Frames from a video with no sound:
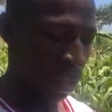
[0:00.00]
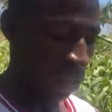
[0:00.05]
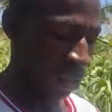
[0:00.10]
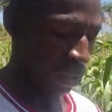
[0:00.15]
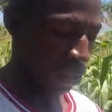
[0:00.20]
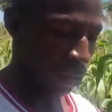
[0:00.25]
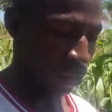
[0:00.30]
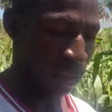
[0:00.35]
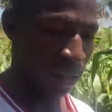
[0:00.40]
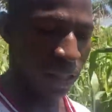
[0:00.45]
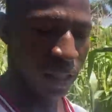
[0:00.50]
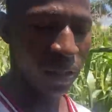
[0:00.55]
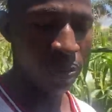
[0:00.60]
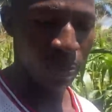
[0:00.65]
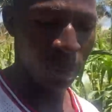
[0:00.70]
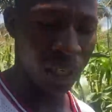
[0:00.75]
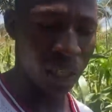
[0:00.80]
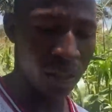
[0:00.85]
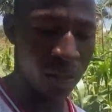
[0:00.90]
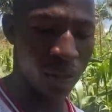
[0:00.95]
So this
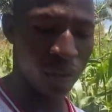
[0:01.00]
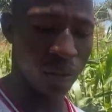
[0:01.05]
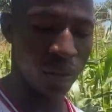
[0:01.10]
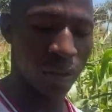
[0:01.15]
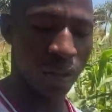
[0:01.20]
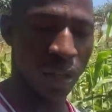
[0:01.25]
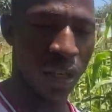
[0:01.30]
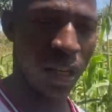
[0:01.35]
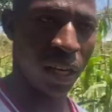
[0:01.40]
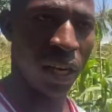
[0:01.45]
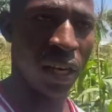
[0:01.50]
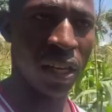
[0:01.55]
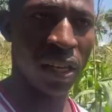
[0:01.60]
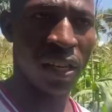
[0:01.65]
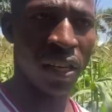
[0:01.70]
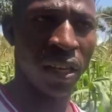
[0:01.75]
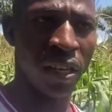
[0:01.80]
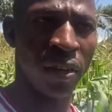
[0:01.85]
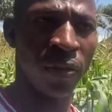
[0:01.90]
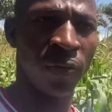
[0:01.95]
person, I
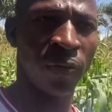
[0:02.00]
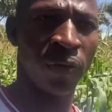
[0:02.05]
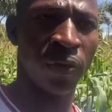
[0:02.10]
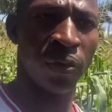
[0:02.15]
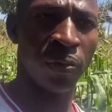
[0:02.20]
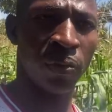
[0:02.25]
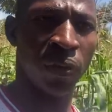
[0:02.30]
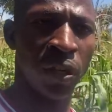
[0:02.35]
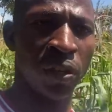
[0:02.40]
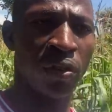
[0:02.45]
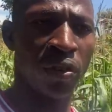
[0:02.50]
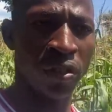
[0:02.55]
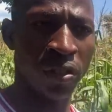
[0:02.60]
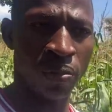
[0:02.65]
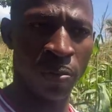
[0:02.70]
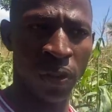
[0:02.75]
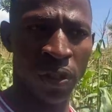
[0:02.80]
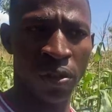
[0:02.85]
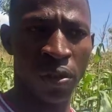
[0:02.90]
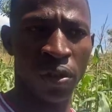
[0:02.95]
came from the
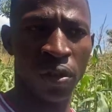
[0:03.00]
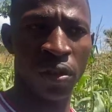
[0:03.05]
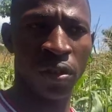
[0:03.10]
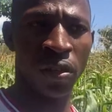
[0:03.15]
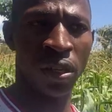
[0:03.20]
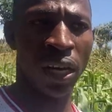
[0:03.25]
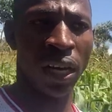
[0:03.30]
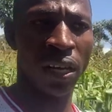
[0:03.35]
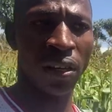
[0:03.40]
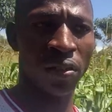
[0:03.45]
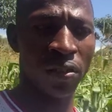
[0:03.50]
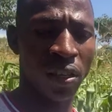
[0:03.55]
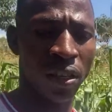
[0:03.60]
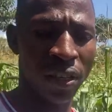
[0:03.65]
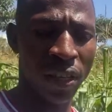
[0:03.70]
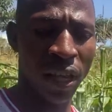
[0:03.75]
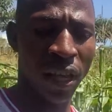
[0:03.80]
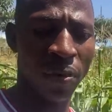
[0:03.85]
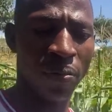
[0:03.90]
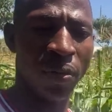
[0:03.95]
hospital. Actually,
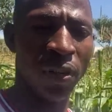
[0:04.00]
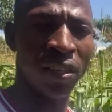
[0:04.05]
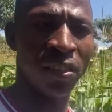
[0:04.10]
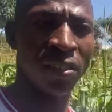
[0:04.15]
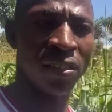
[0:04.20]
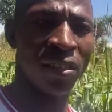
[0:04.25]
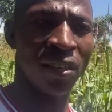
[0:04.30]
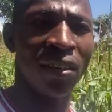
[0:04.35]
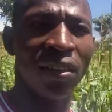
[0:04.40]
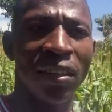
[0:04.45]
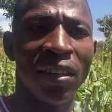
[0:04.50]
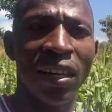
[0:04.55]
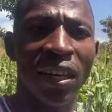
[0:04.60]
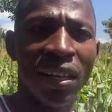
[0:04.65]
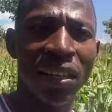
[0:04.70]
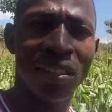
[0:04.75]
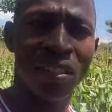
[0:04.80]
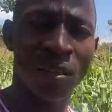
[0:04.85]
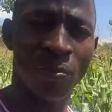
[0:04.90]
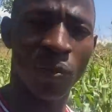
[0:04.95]
that being said,
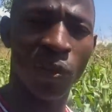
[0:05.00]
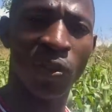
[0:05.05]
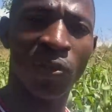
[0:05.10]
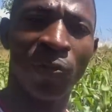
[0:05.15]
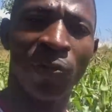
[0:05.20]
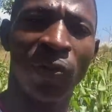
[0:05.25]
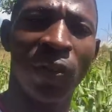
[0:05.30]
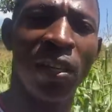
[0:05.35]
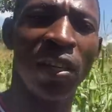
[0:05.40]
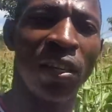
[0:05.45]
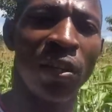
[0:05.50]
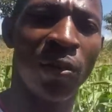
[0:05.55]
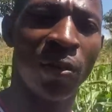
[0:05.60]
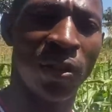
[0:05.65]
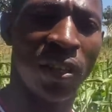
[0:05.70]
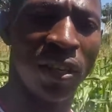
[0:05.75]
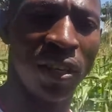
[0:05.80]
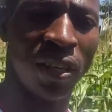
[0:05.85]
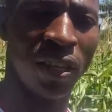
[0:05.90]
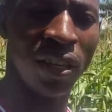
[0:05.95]
guys, I'm not feeling
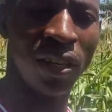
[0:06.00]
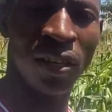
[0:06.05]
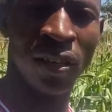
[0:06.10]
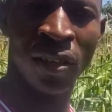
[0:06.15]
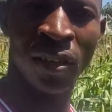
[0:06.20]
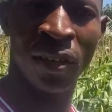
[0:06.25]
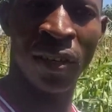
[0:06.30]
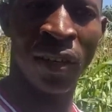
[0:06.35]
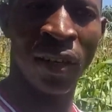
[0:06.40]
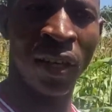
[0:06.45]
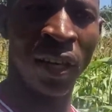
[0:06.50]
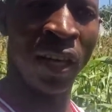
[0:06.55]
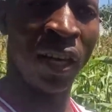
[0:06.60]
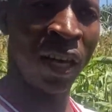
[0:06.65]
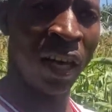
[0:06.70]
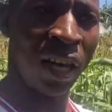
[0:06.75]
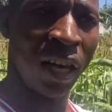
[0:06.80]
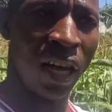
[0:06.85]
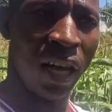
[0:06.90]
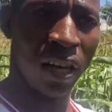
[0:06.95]
okay.
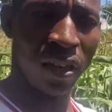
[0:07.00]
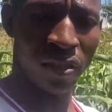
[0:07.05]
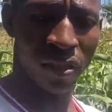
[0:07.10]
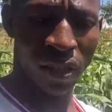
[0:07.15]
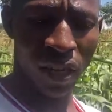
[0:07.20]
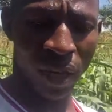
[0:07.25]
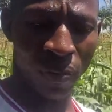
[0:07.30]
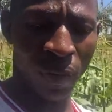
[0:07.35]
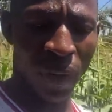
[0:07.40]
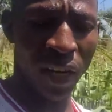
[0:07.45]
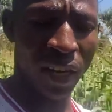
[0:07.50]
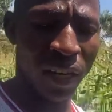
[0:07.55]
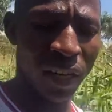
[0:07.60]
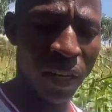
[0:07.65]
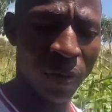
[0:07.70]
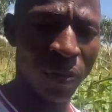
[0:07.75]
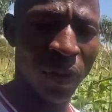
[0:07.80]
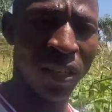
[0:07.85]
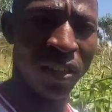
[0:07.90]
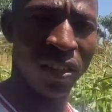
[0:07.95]
Actually, I'm under
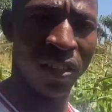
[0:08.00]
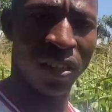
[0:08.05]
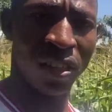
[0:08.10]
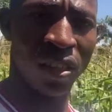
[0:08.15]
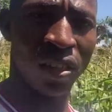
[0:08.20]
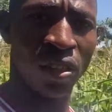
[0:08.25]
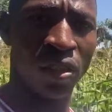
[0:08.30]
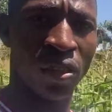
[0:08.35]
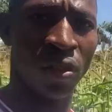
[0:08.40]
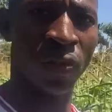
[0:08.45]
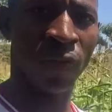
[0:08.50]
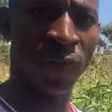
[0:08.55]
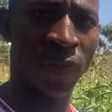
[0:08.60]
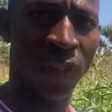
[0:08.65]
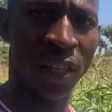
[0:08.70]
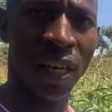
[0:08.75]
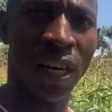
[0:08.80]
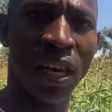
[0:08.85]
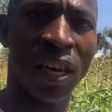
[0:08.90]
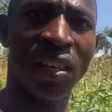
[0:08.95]
medication for
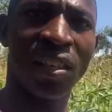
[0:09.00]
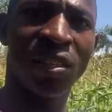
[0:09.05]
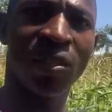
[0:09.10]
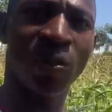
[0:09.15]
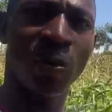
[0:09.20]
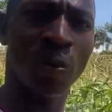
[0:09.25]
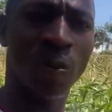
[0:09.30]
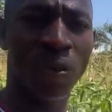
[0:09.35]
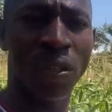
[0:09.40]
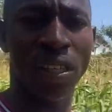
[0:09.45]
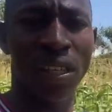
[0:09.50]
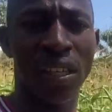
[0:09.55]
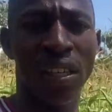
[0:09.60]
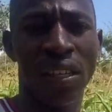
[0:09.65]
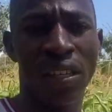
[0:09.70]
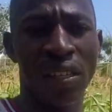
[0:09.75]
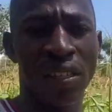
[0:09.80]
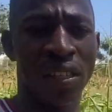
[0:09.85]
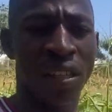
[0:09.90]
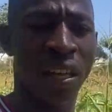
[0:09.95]
the last 2
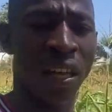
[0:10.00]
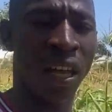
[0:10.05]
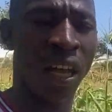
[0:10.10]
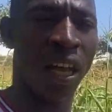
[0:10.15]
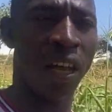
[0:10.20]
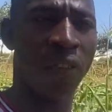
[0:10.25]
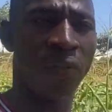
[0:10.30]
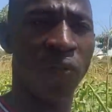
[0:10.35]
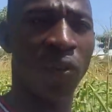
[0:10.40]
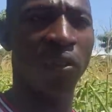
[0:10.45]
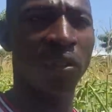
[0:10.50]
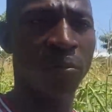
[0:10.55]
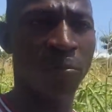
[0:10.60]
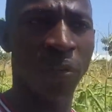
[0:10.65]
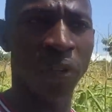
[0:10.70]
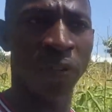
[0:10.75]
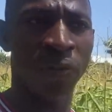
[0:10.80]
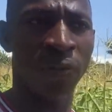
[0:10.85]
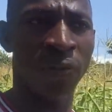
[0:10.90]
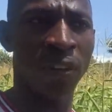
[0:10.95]
days. I've not
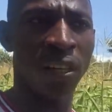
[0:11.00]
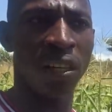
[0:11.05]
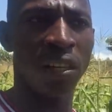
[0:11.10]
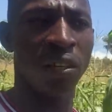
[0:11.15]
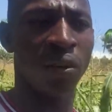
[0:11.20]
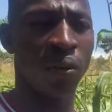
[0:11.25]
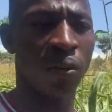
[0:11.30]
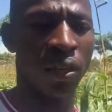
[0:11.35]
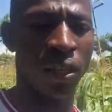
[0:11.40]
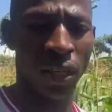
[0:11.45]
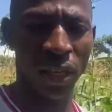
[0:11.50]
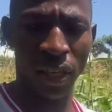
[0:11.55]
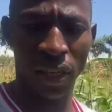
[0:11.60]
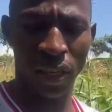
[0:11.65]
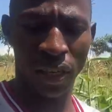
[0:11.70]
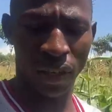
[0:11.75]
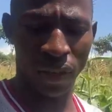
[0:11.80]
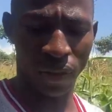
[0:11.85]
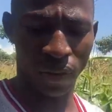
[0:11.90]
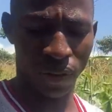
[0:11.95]
been feeling
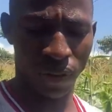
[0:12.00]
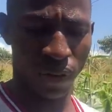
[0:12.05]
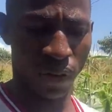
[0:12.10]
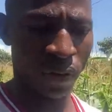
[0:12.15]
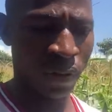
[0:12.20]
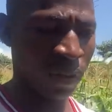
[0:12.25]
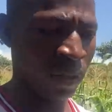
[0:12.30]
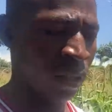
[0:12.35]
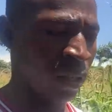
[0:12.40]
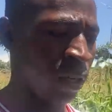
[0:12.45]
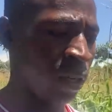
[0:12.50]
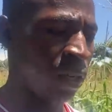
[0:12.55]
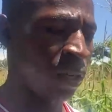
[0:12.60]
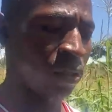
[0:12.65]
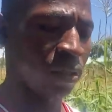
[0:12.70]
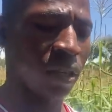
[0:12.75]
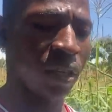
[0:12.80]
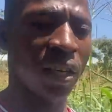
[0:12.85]
okay, you know. So I